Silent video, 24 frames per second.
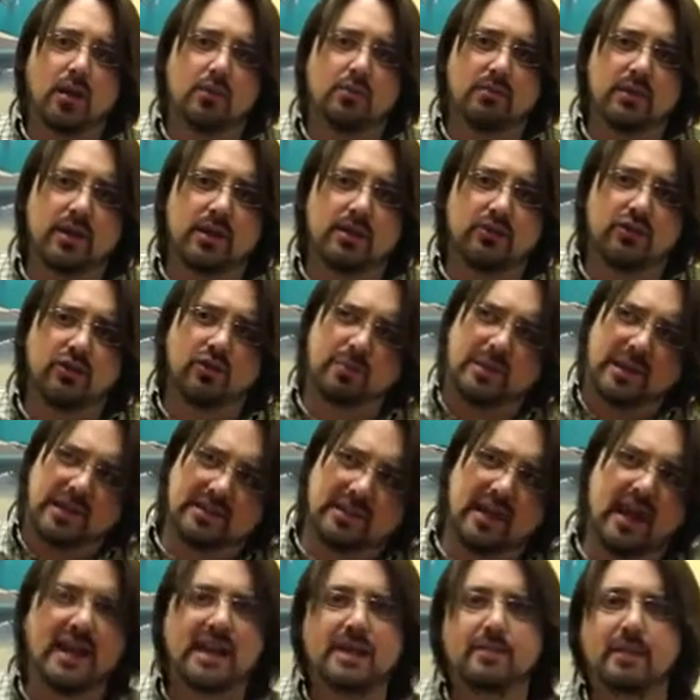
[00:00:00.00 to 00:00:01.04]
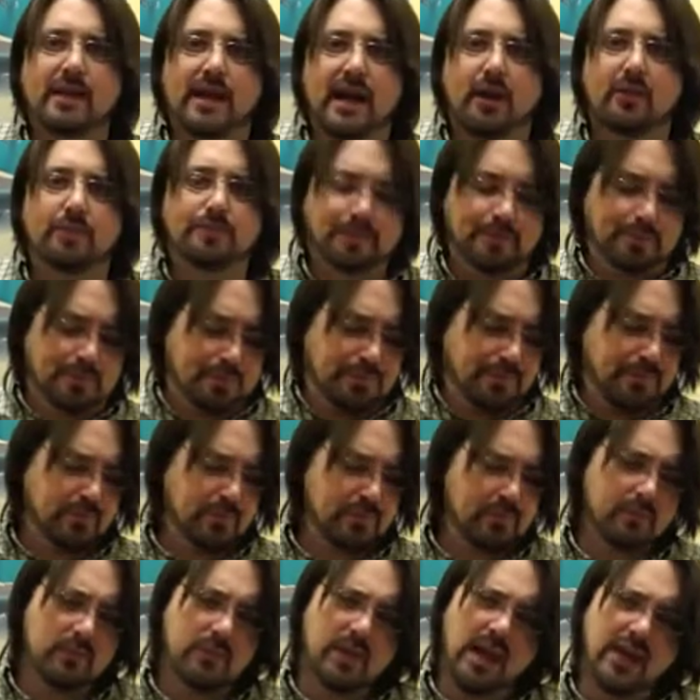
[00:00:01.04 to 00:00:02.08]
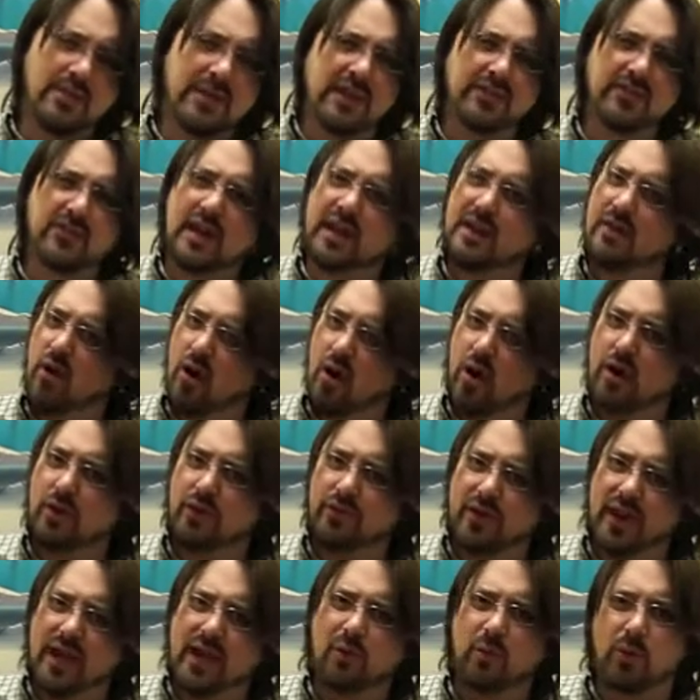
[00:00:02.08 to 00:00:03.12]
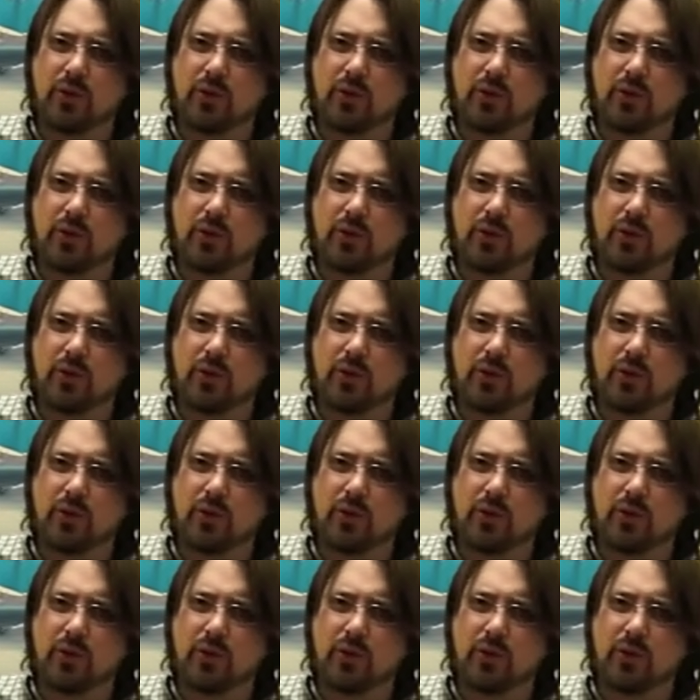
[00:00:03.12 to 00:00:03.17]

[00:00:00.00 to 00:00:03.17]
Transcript: It'll just be a tiny bit out. And that's kind of a hard thing,